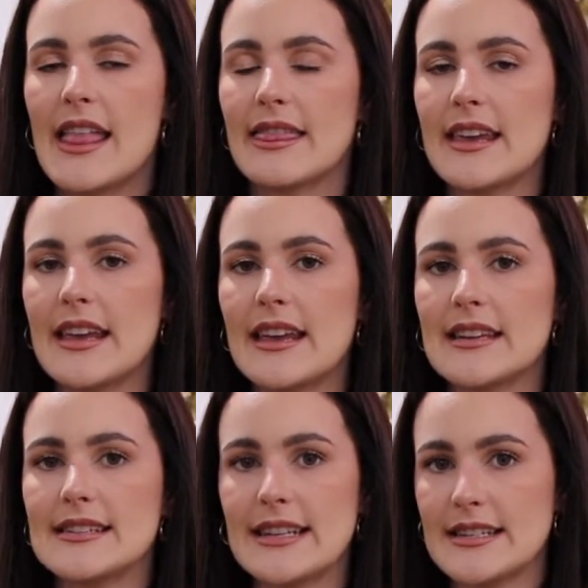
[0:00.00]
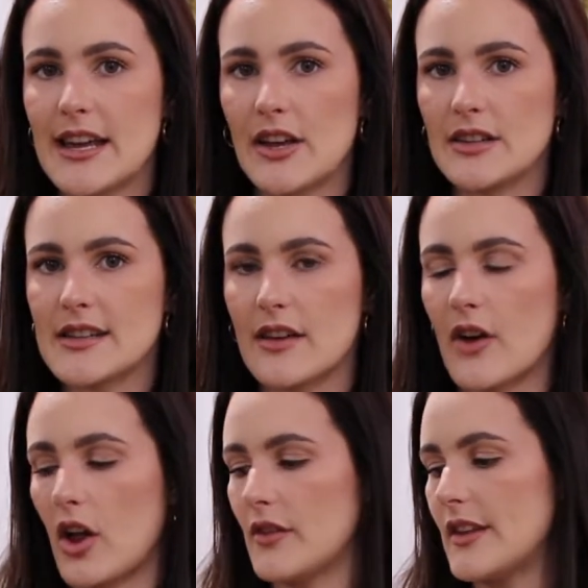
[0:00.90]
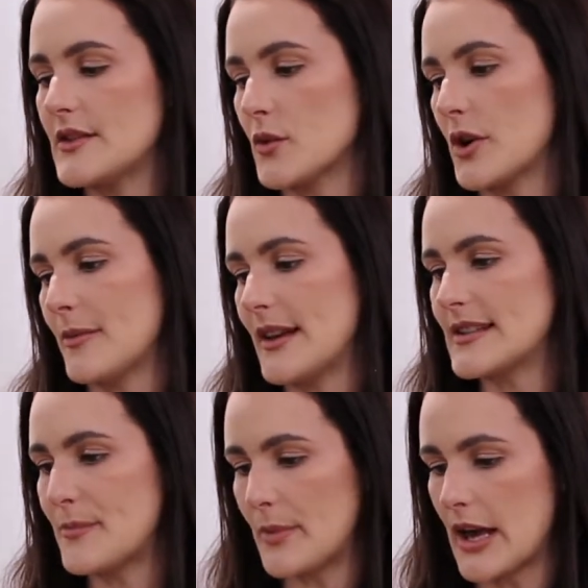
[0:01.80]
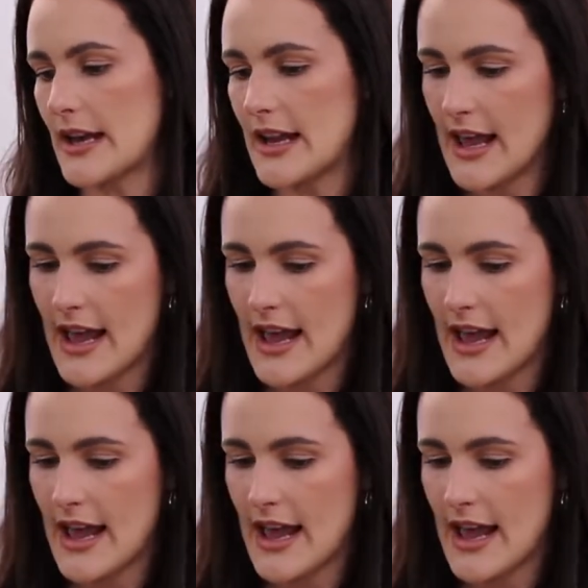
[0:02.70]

the details of all of these ornaments. But